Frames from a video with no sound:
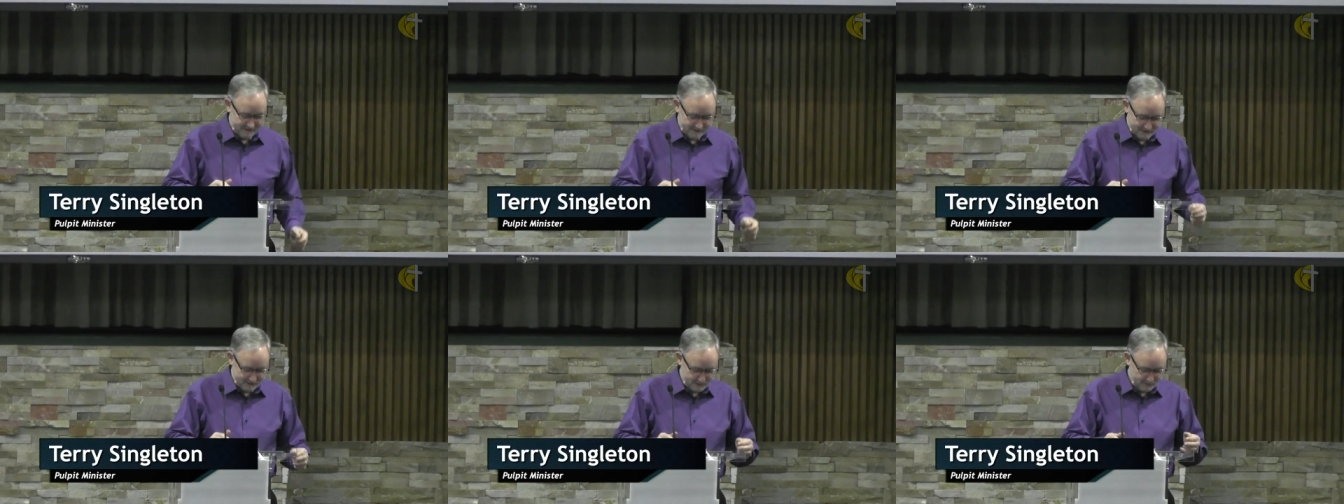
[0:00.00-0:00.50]

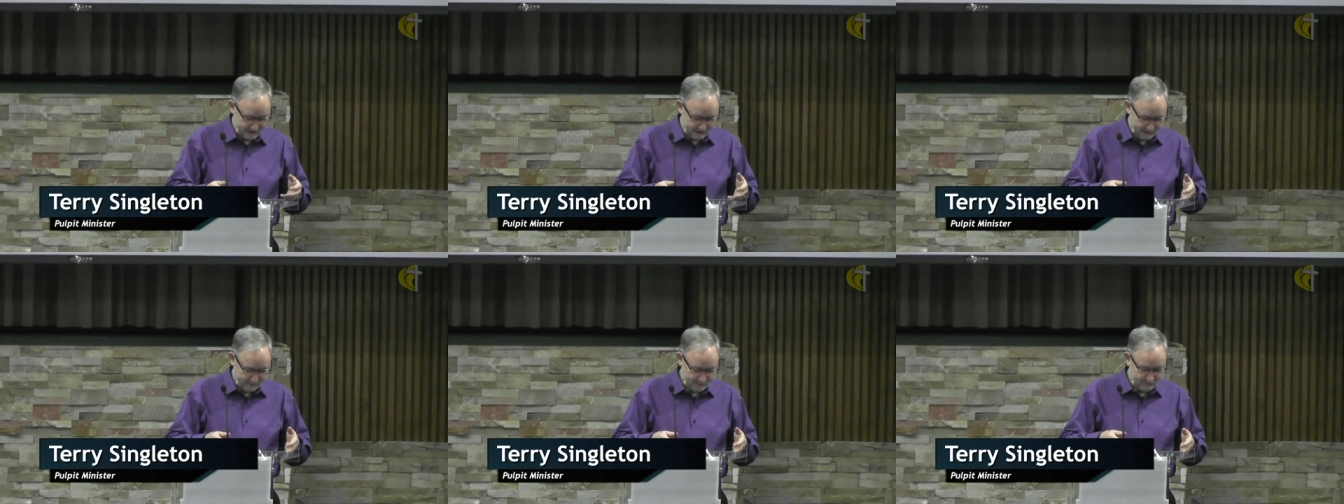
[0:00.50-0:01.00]
just being
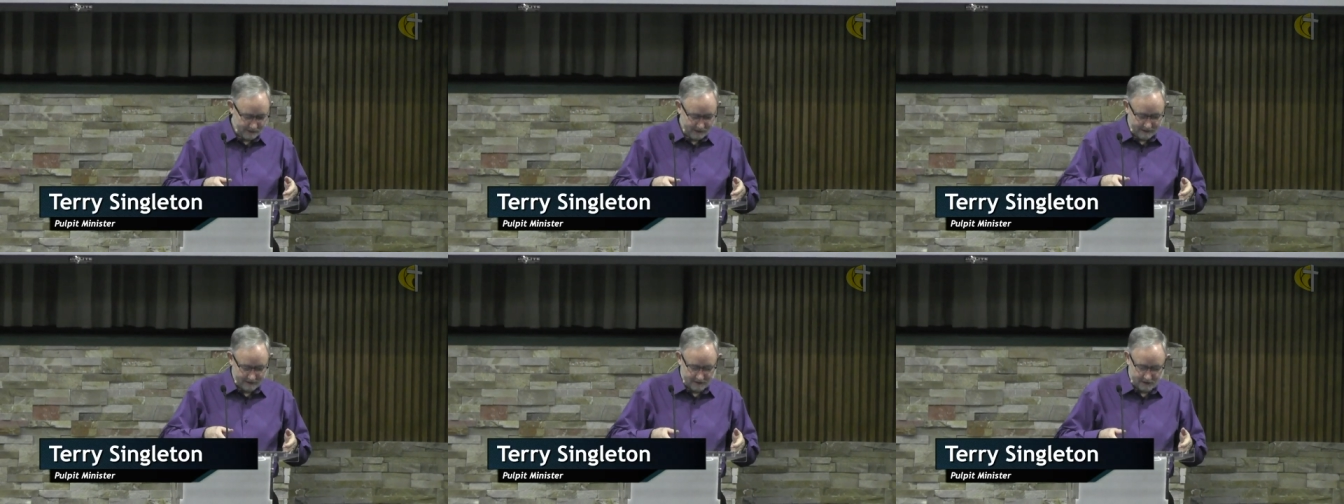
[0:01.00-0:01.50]
able to be
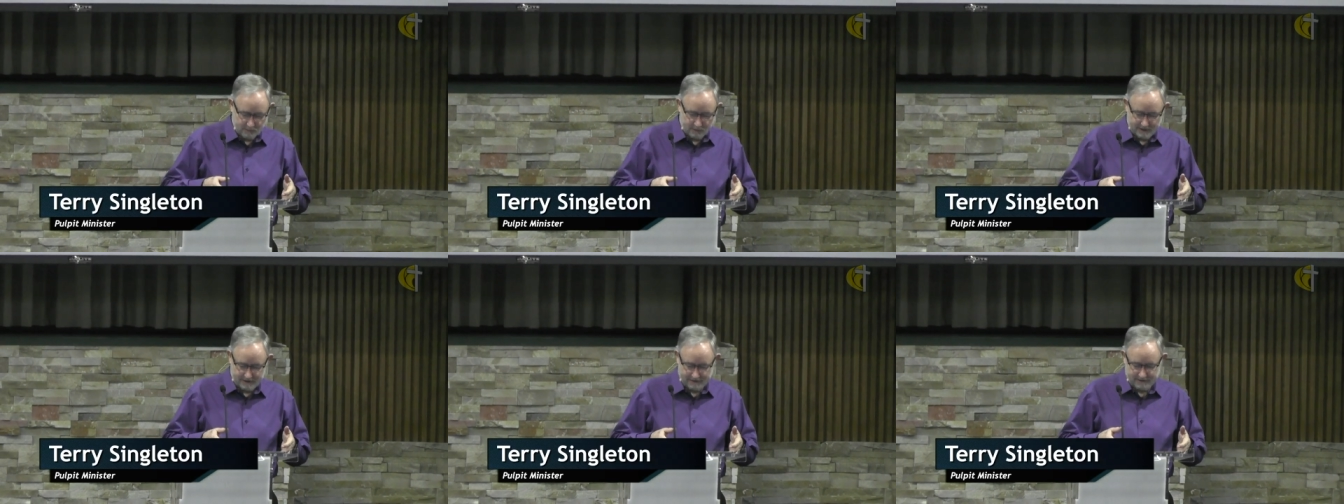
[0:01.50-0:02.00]
in His
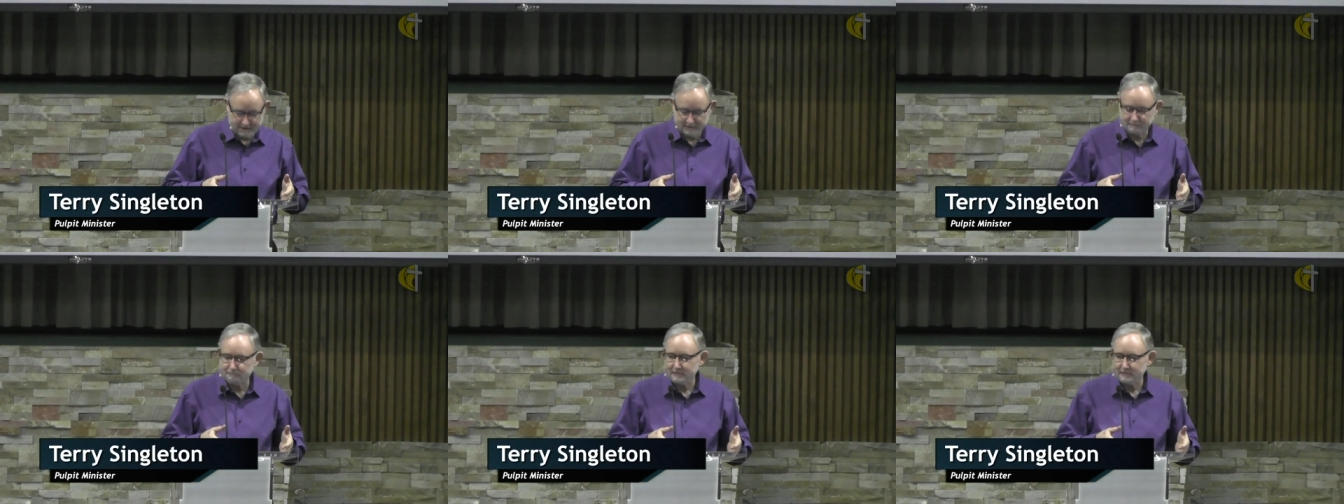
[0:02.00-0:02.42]
presence.